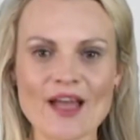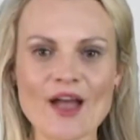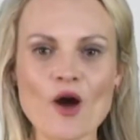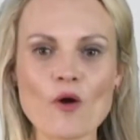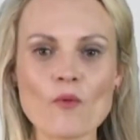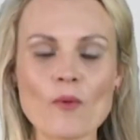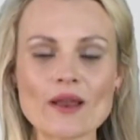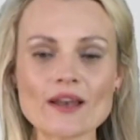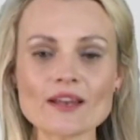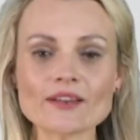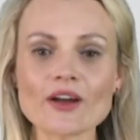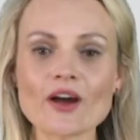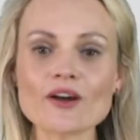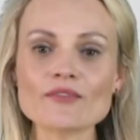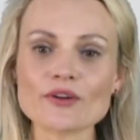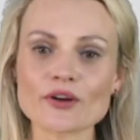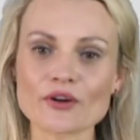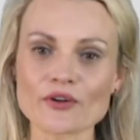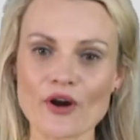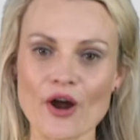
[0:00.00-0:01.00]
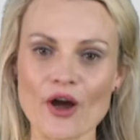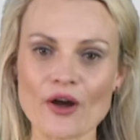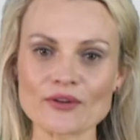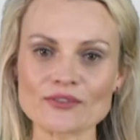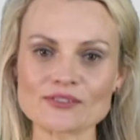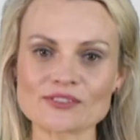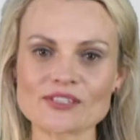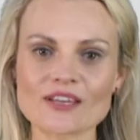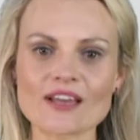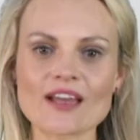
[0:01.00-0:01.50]
When it
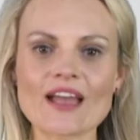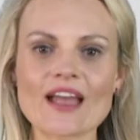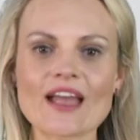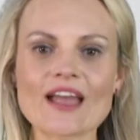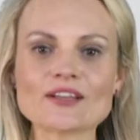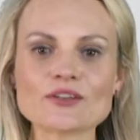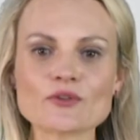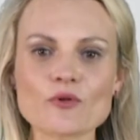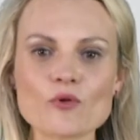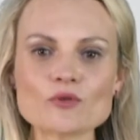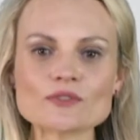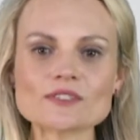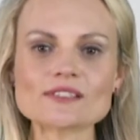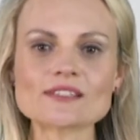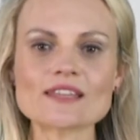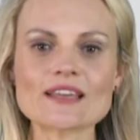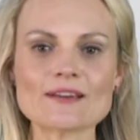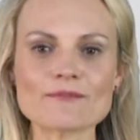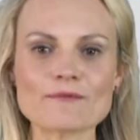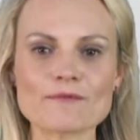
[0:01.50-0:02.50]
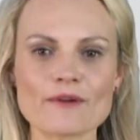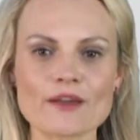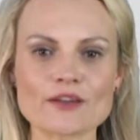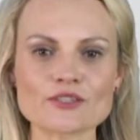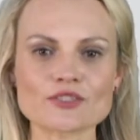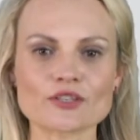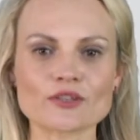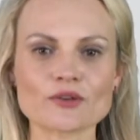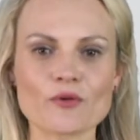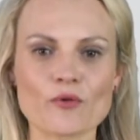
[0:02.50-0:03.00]
overgrows, it causes the
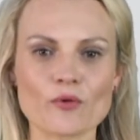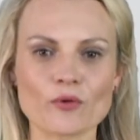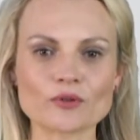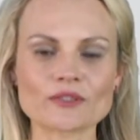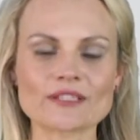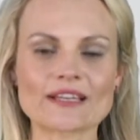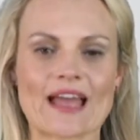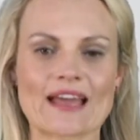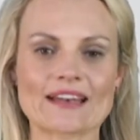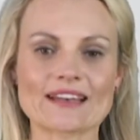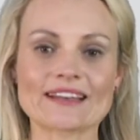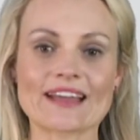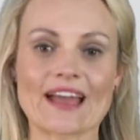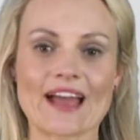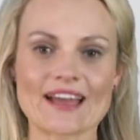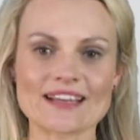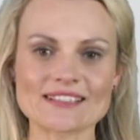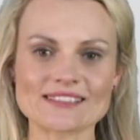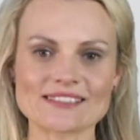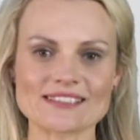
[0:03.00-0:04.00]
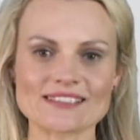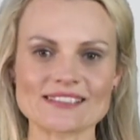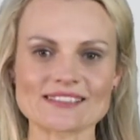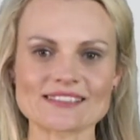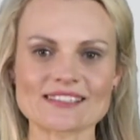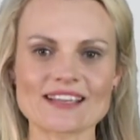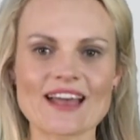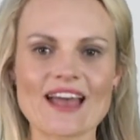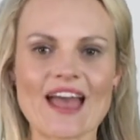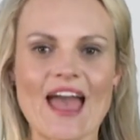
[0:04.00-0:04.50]
infection called
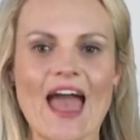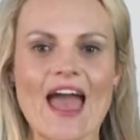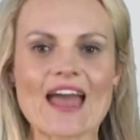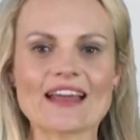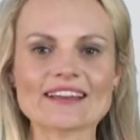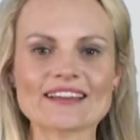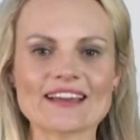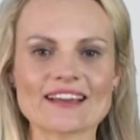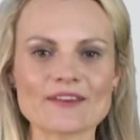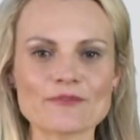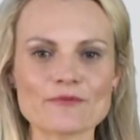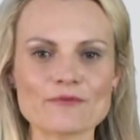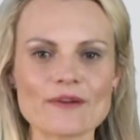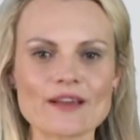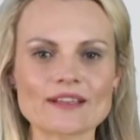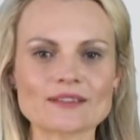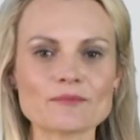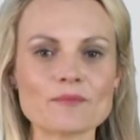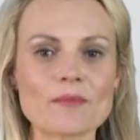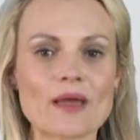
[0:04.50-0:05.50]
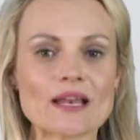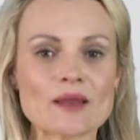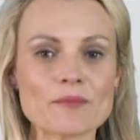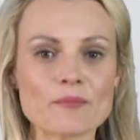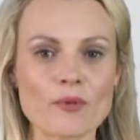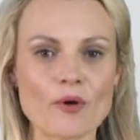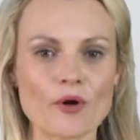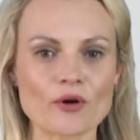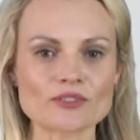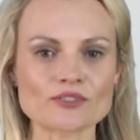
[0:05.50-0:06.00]
candidiasis and can affect many
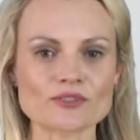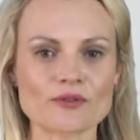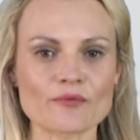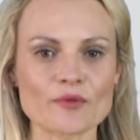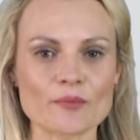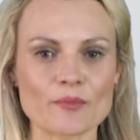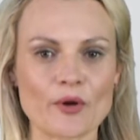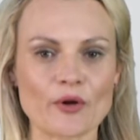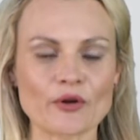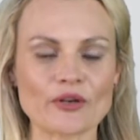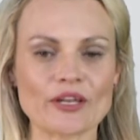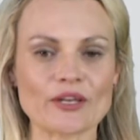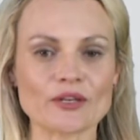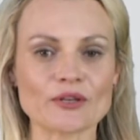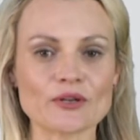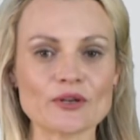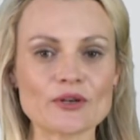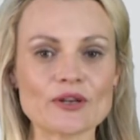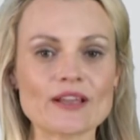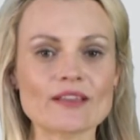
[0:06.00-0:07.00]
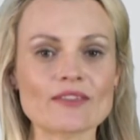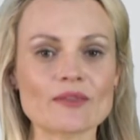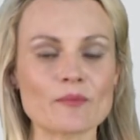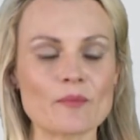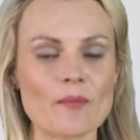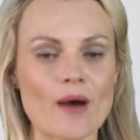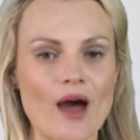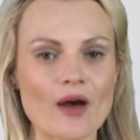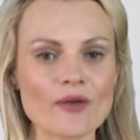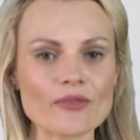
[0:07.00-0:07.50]
parts of the body, including the
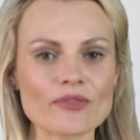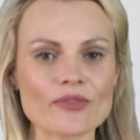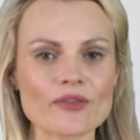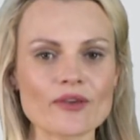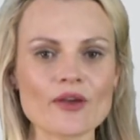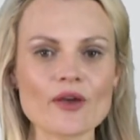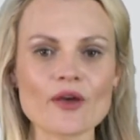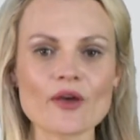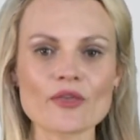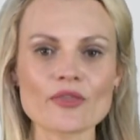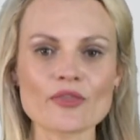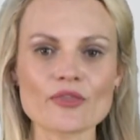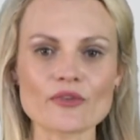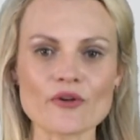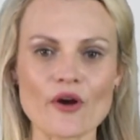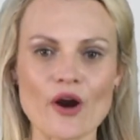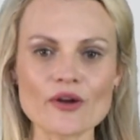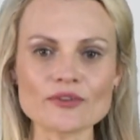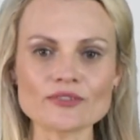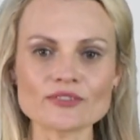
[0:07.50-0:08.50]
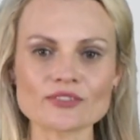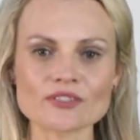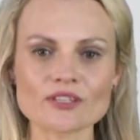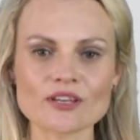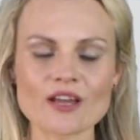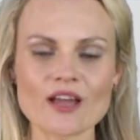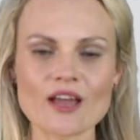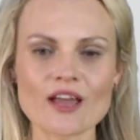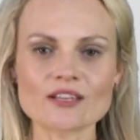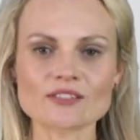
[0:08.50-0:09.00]
mouth, throat,
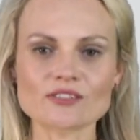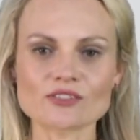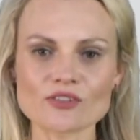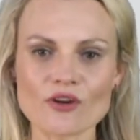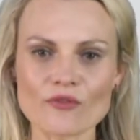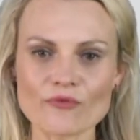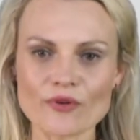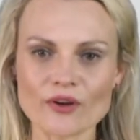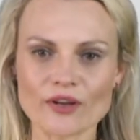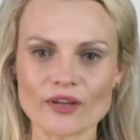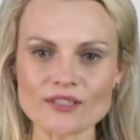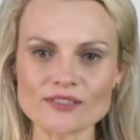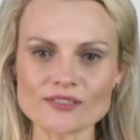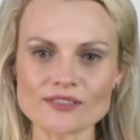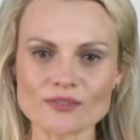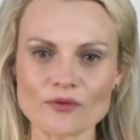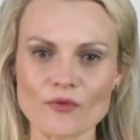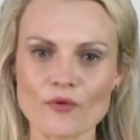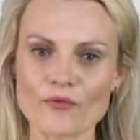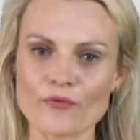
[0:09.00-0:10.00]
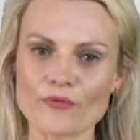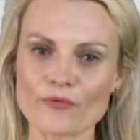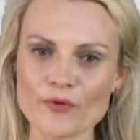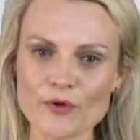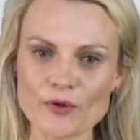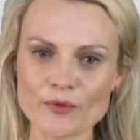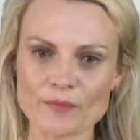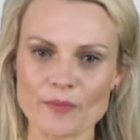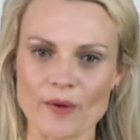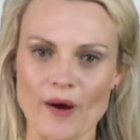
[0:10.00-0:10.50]
esophagus or
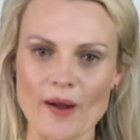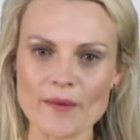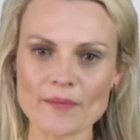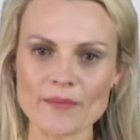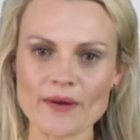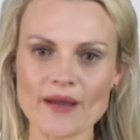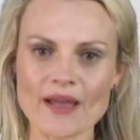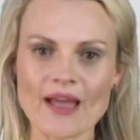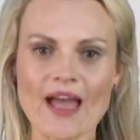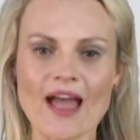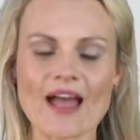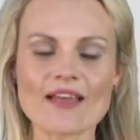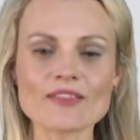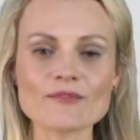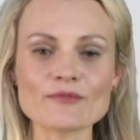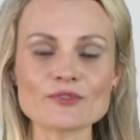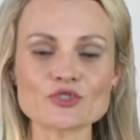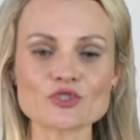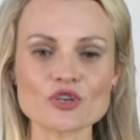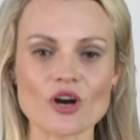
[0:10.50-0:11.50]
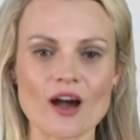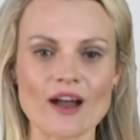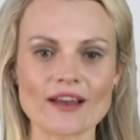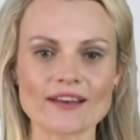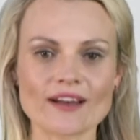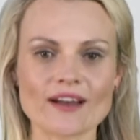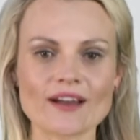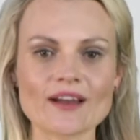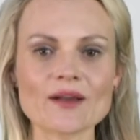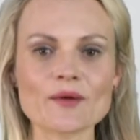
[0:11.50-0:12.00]
food pipe, and the
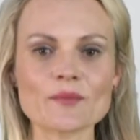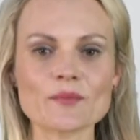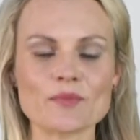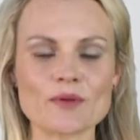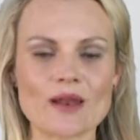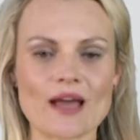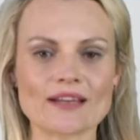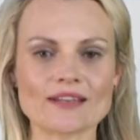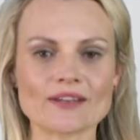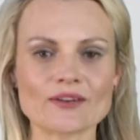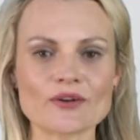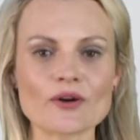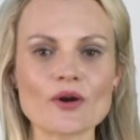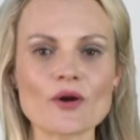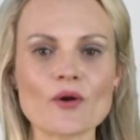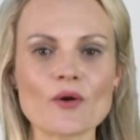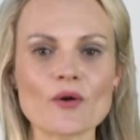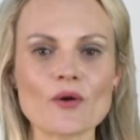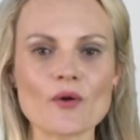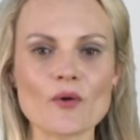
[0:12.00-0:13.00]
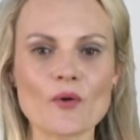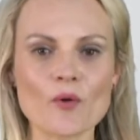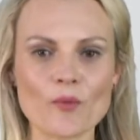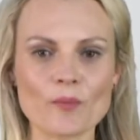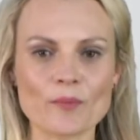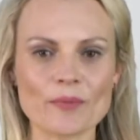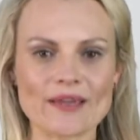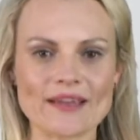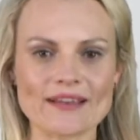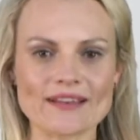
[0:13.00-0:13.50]
vagina, bladder or
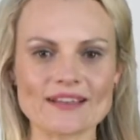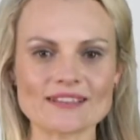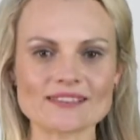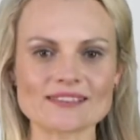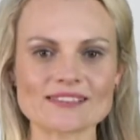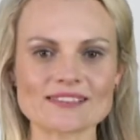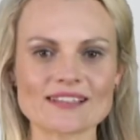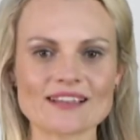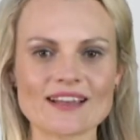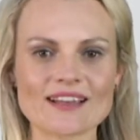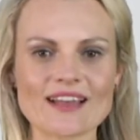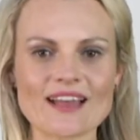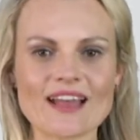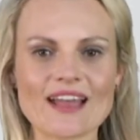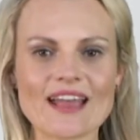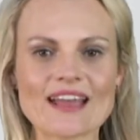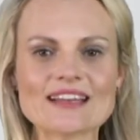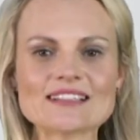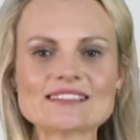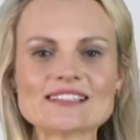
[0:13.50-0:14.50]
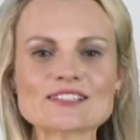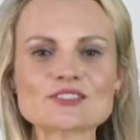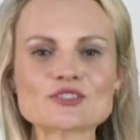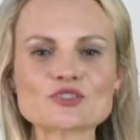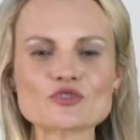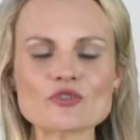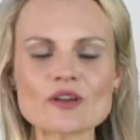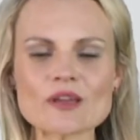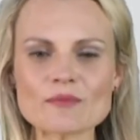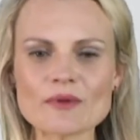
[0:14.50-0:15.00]
penis. It is
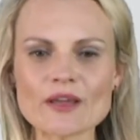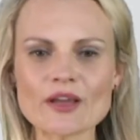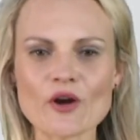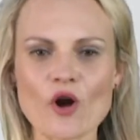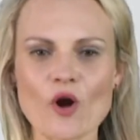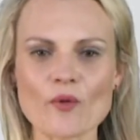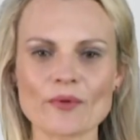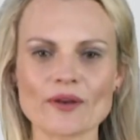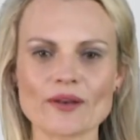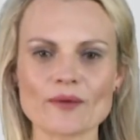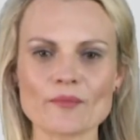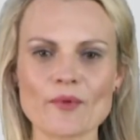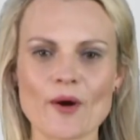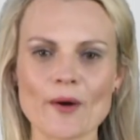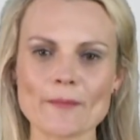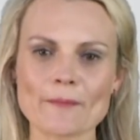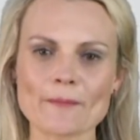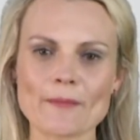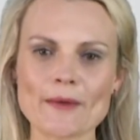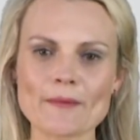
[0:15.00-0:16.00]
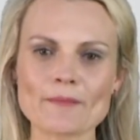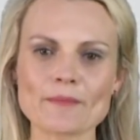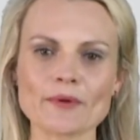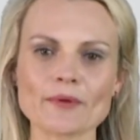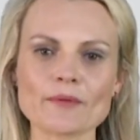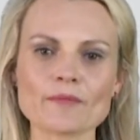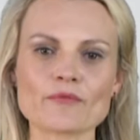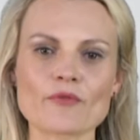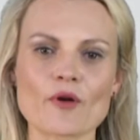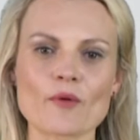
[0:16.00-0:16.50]
extremely common among
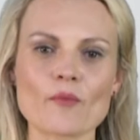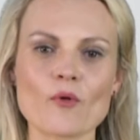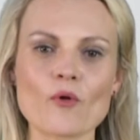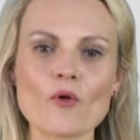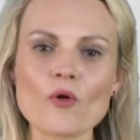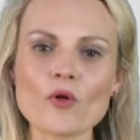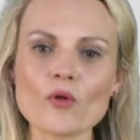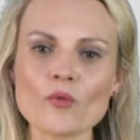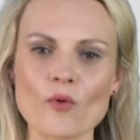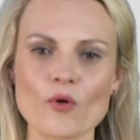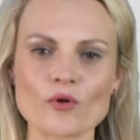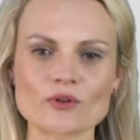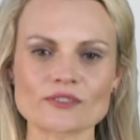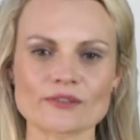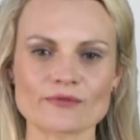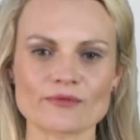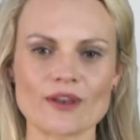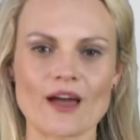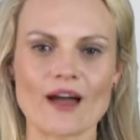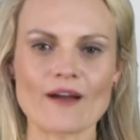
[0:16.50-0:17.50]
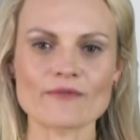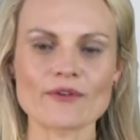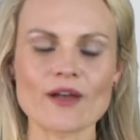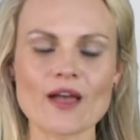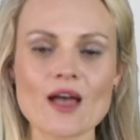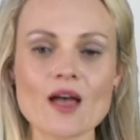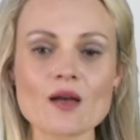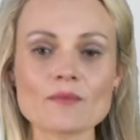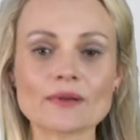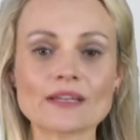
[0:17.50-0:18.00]
people from all walks of life,
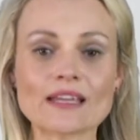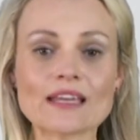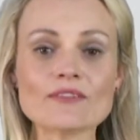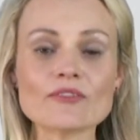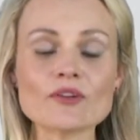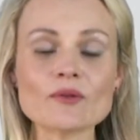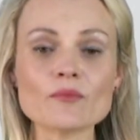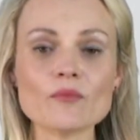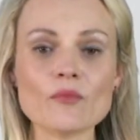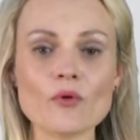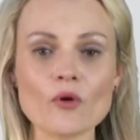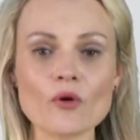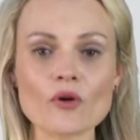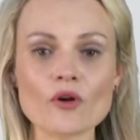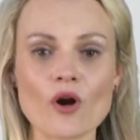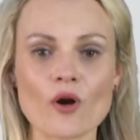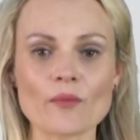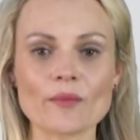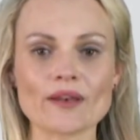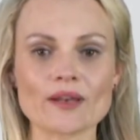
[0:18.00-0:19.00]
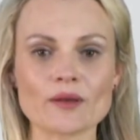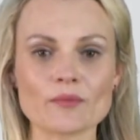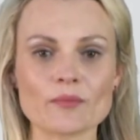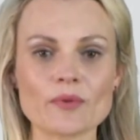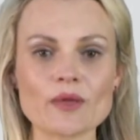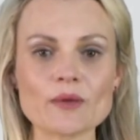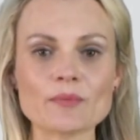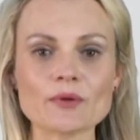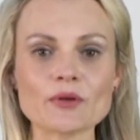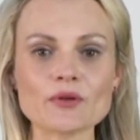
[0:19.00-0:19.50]
but even more common in
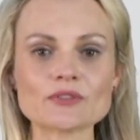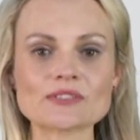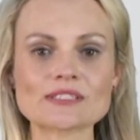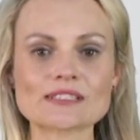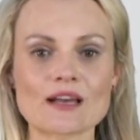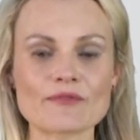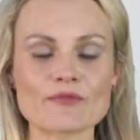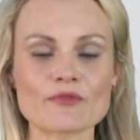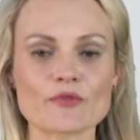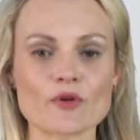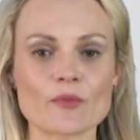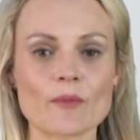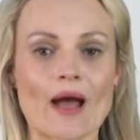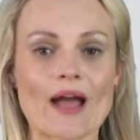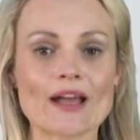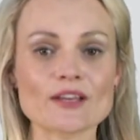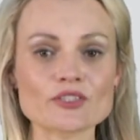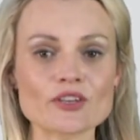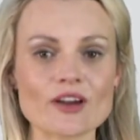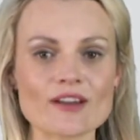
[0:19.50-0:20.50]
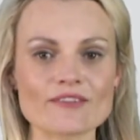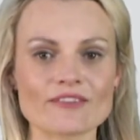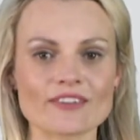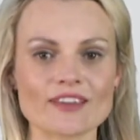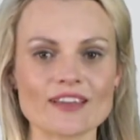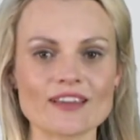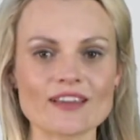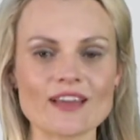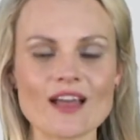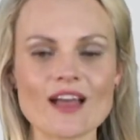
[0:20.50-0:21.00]
people who suffer from
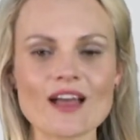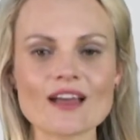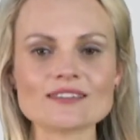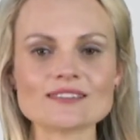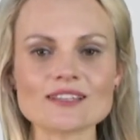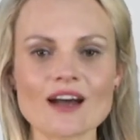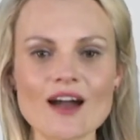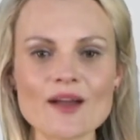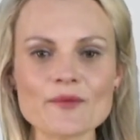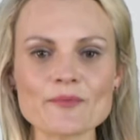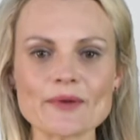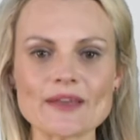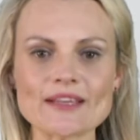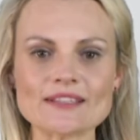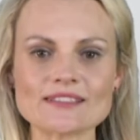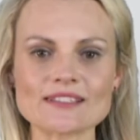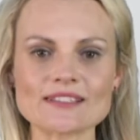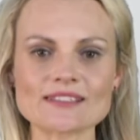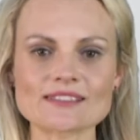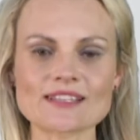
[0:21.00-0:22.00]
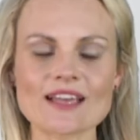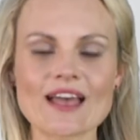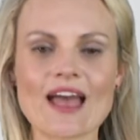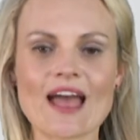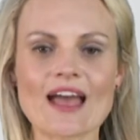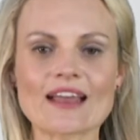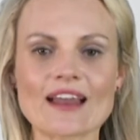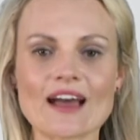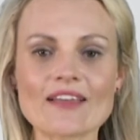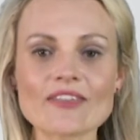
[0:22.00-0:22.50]
HIV, diabetes
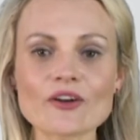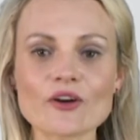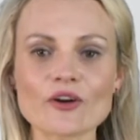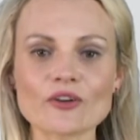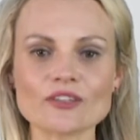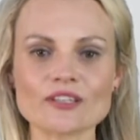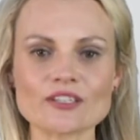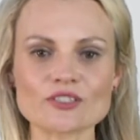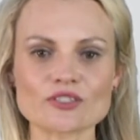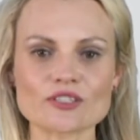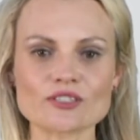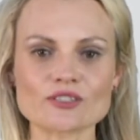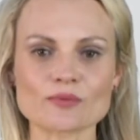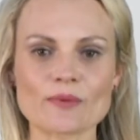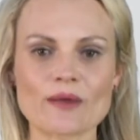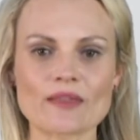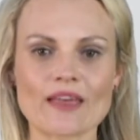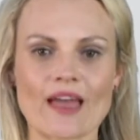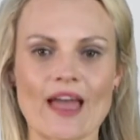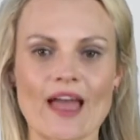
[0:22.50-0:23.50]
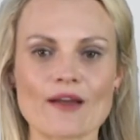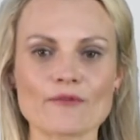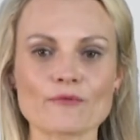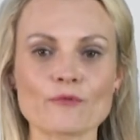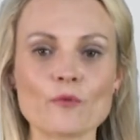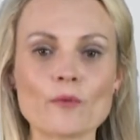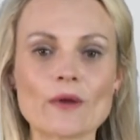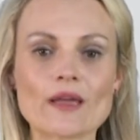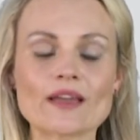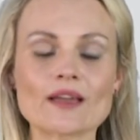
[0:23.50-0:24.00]
and other conditions where they have
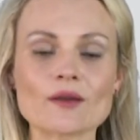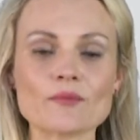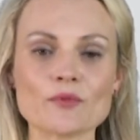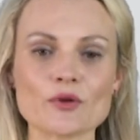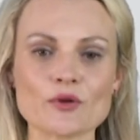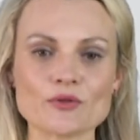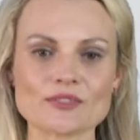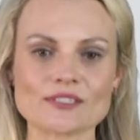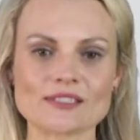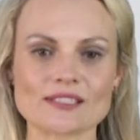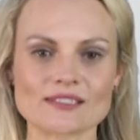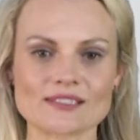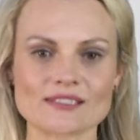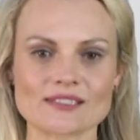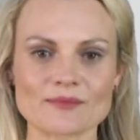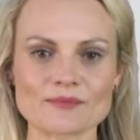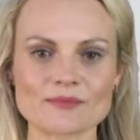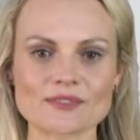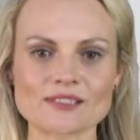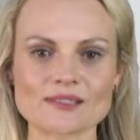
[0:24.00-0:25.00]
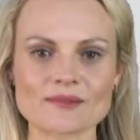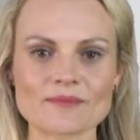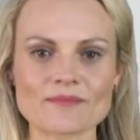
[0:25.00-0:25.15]
weak immune systems.